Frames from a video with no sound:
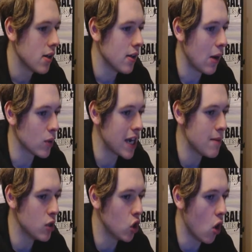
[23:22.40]
That was
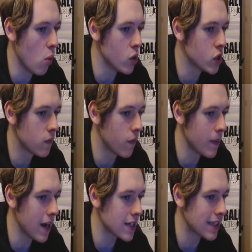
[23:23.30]
aiming goalwards from
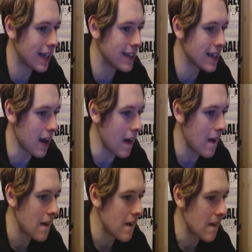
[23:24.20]
the Icelandic.
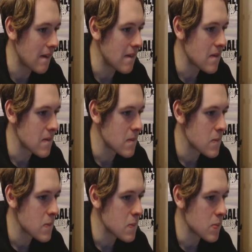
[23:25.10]

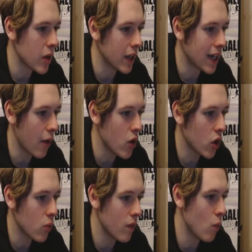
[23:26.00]
But they carry
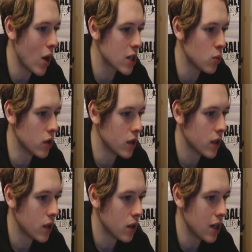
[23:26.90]
on with Westwood
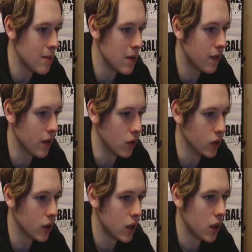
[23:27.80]
in midfield.
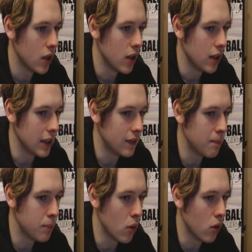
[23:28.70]
Lifted
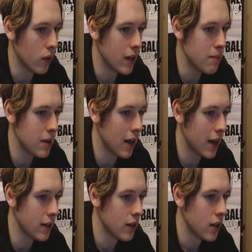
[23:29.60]
ball in
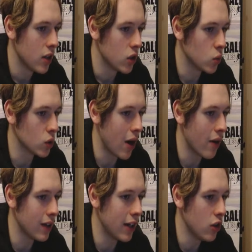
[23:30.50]
behind towards
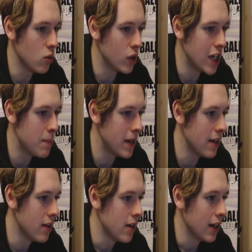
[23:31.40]
Aaron Lennon, who will keep it in.
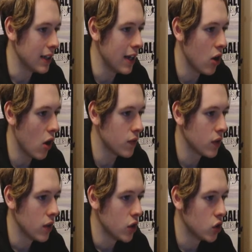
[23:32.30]
Lay it off
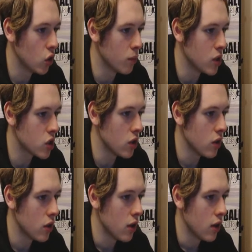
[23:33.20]
to Gudmundsson.
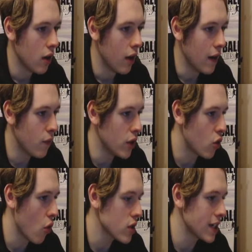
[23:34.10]
Left-footed
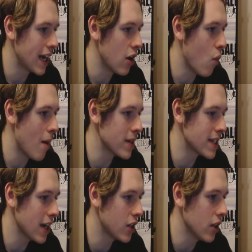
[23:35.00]
cross again off
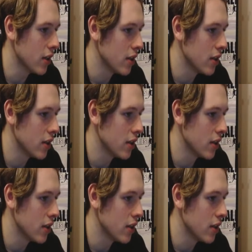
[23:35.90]
Wan-Bissaka.